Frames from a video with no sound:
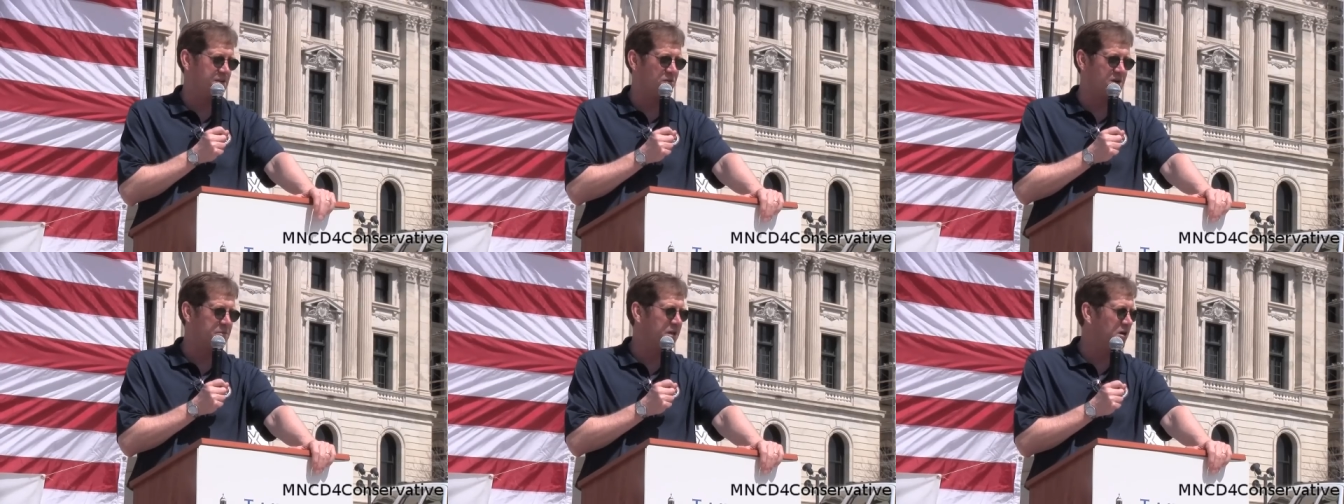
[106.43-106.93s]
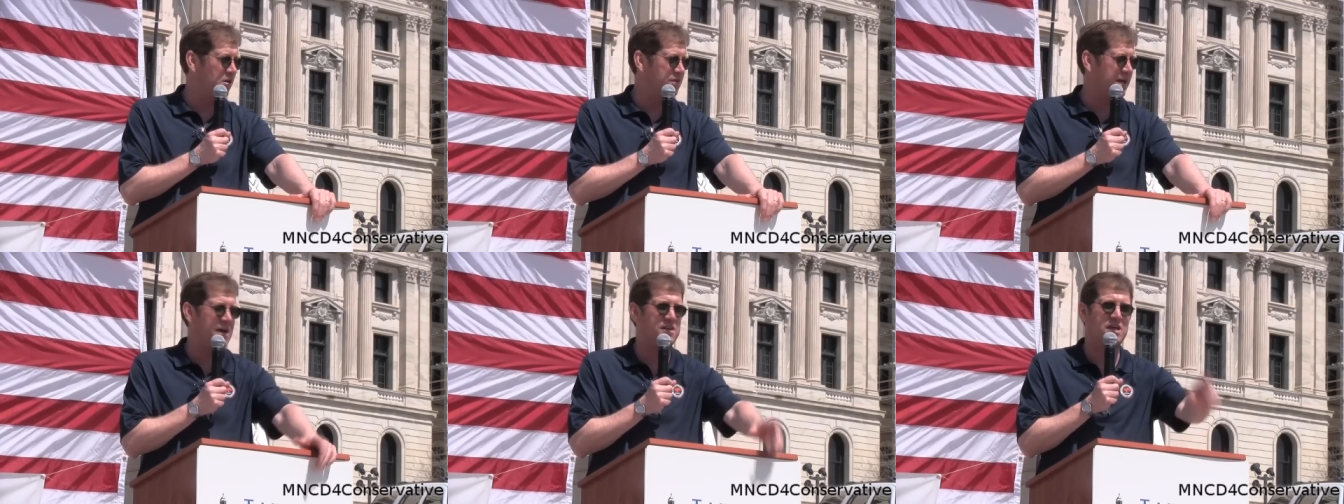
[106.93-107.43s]
You want to be known.
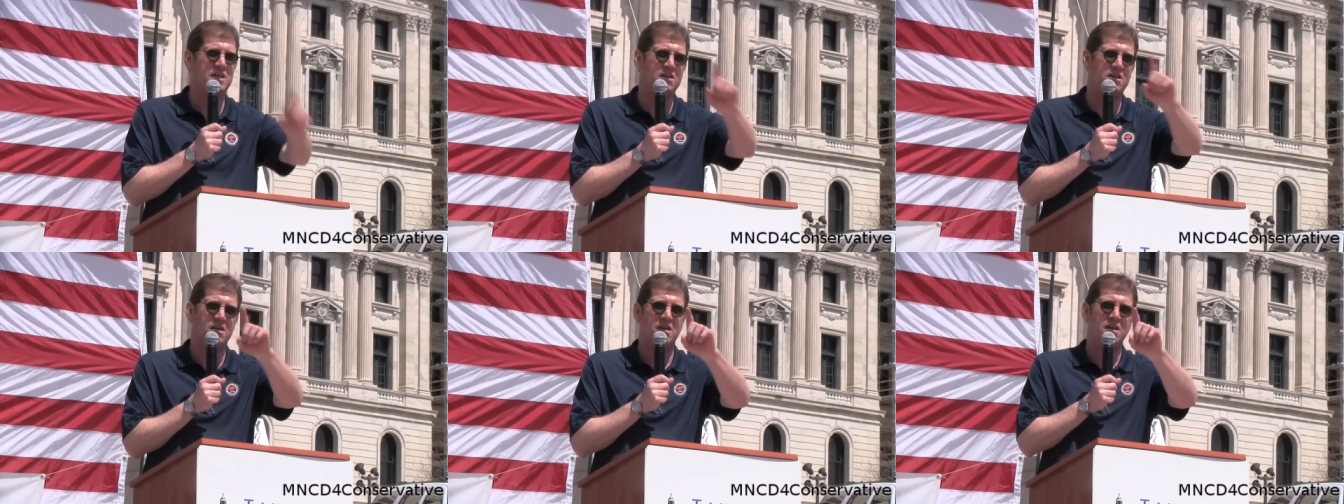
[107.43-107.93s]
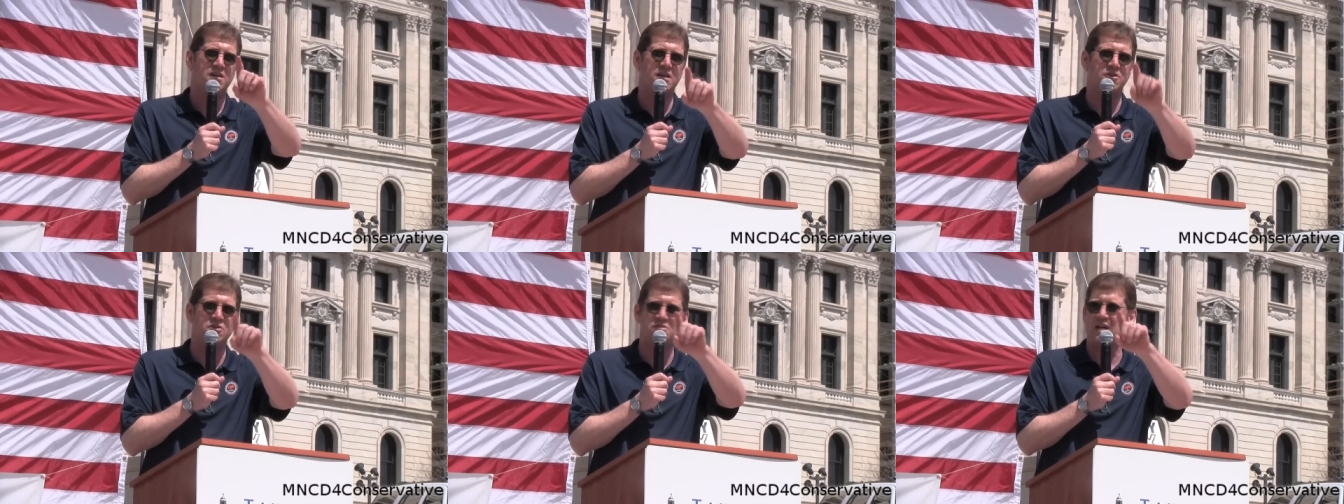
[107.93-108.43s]
Yeah, did,
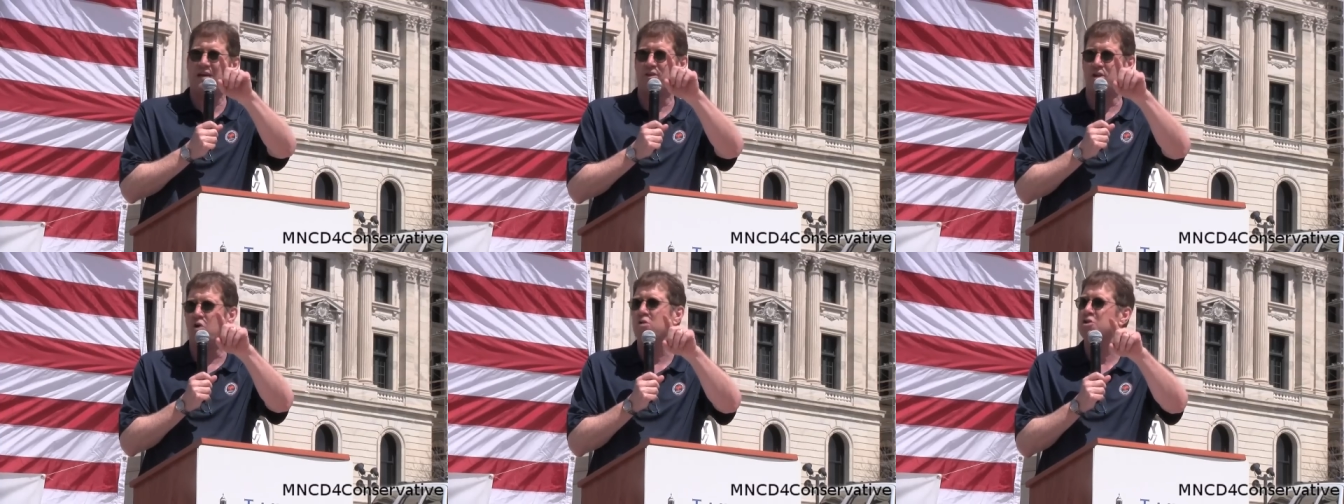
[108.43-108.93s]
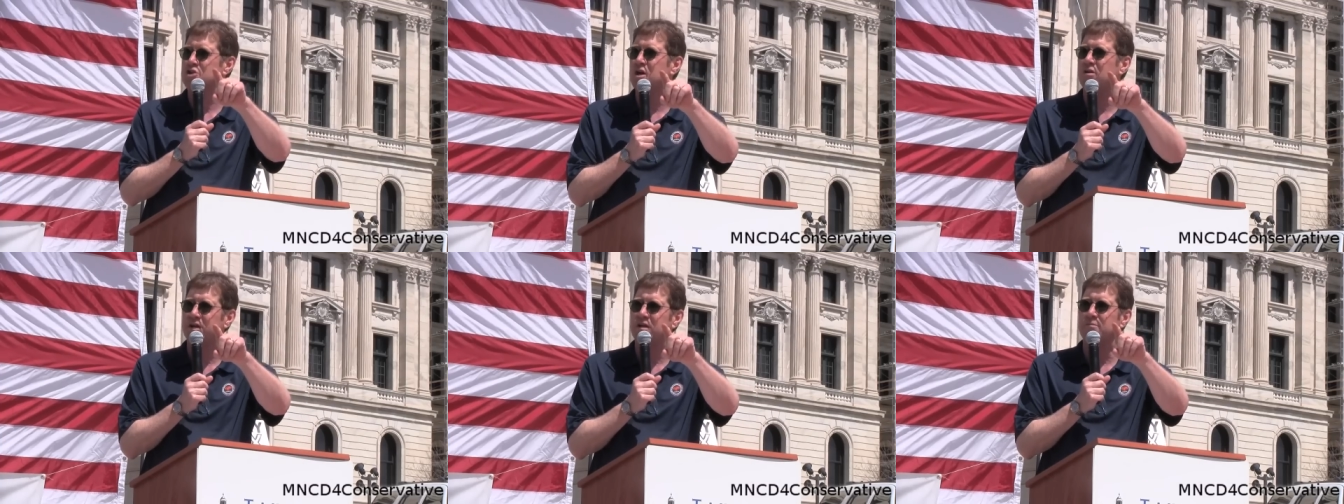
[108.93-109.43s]
didn't you used to have a local
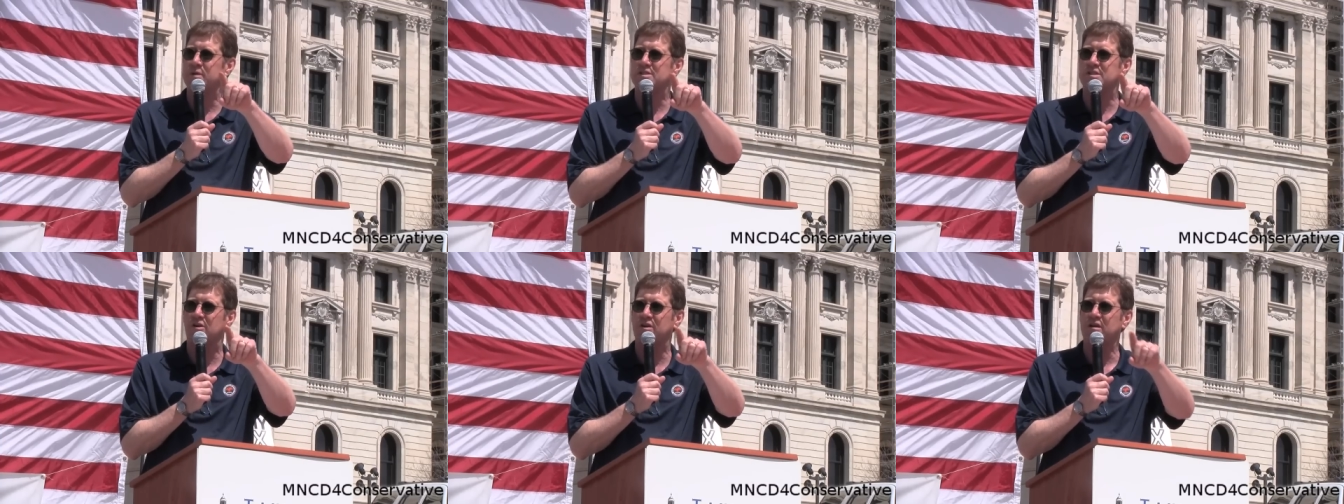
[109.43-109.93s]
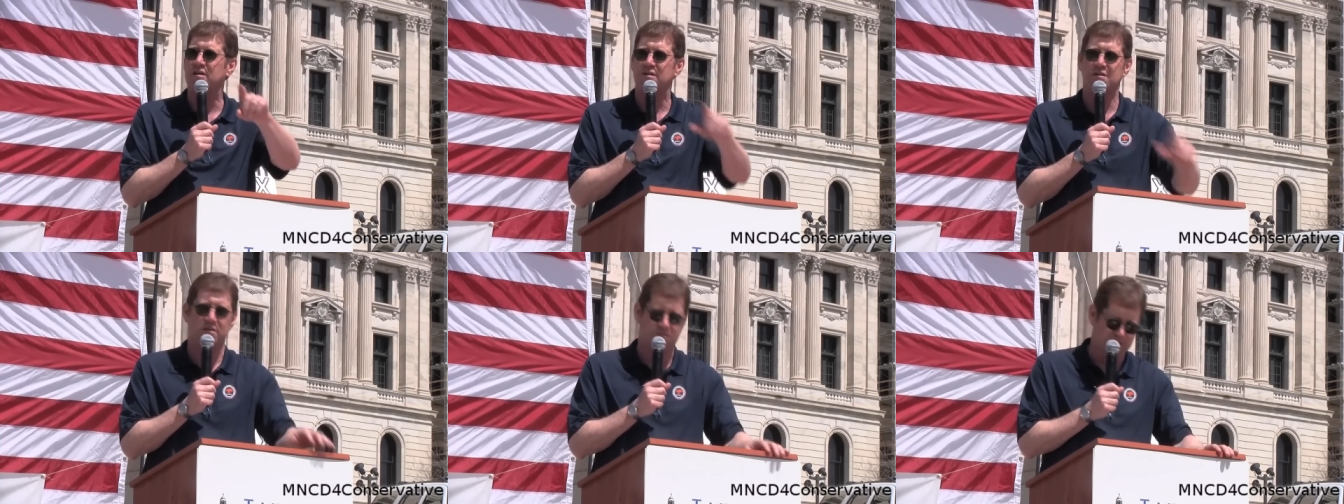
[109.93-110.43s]
show here in Minnesota?
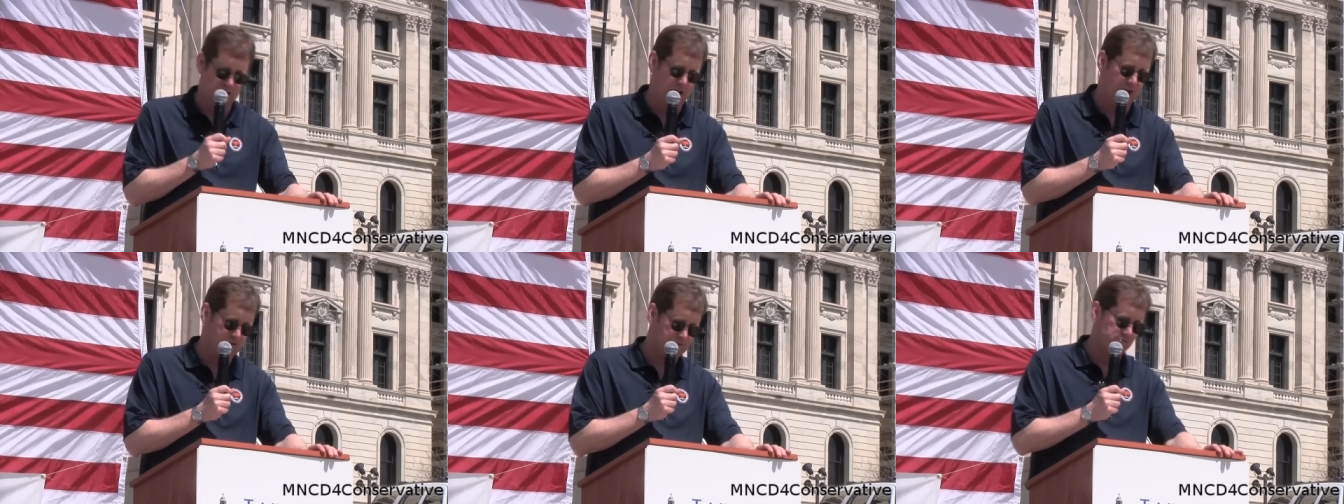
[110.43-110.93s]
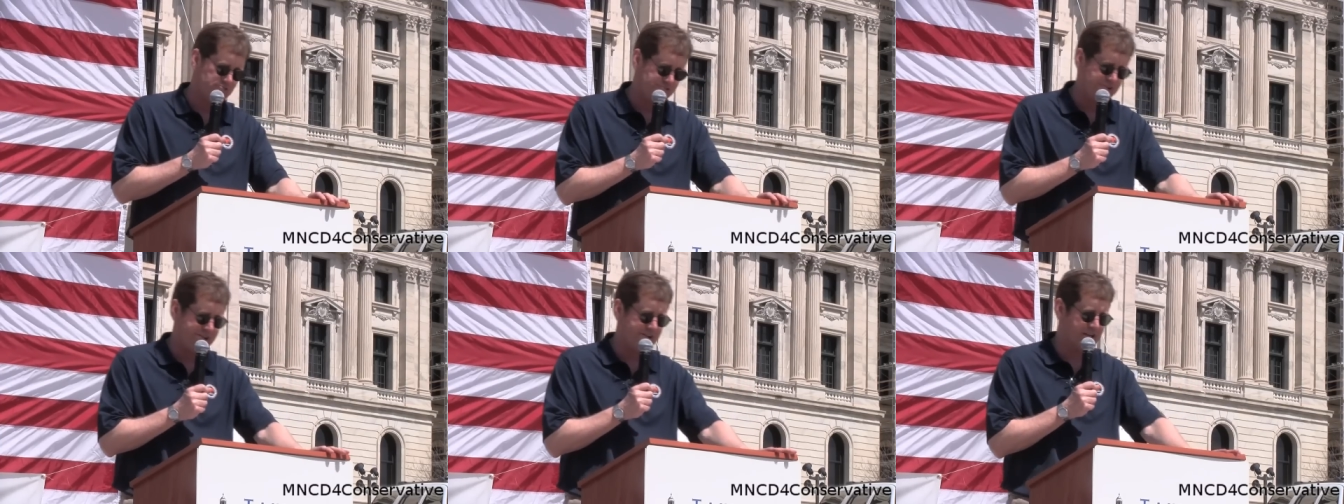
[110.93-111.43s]
Yeah,
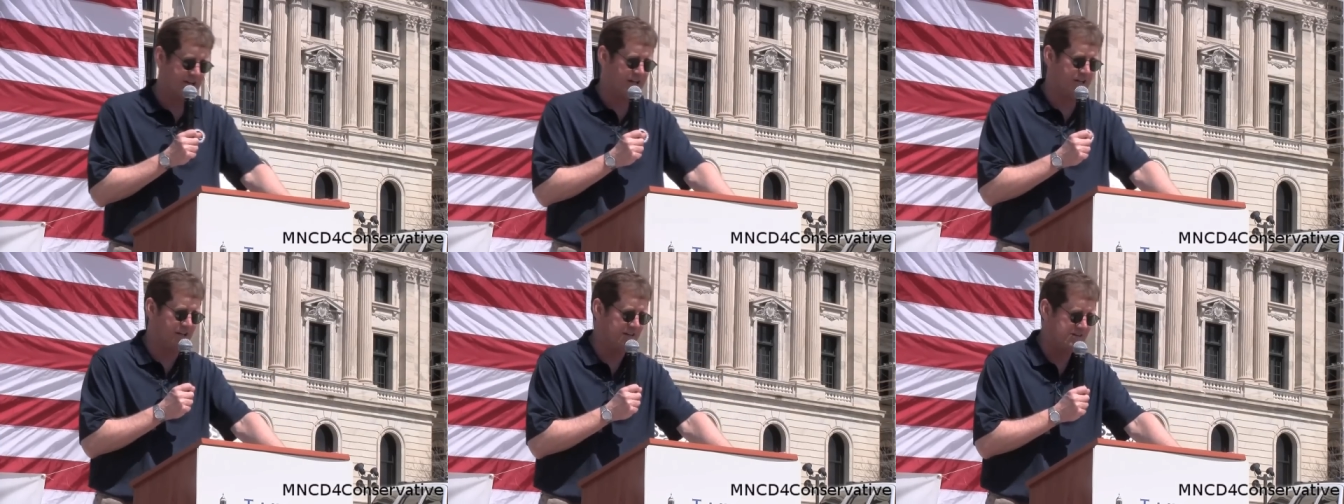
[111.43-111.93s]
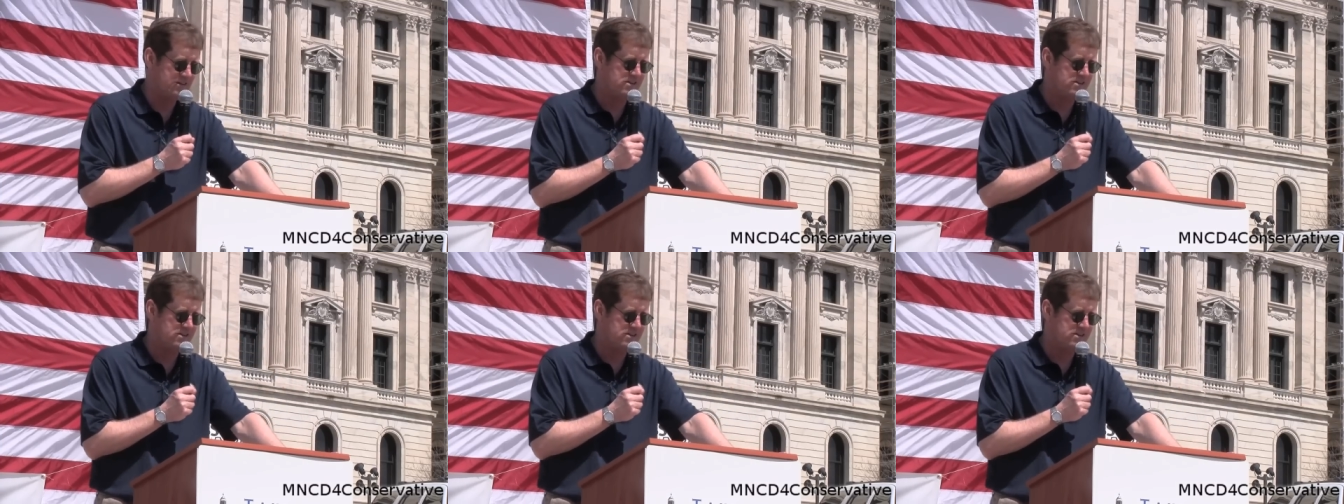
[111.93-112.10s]
yeah, yeah, I did.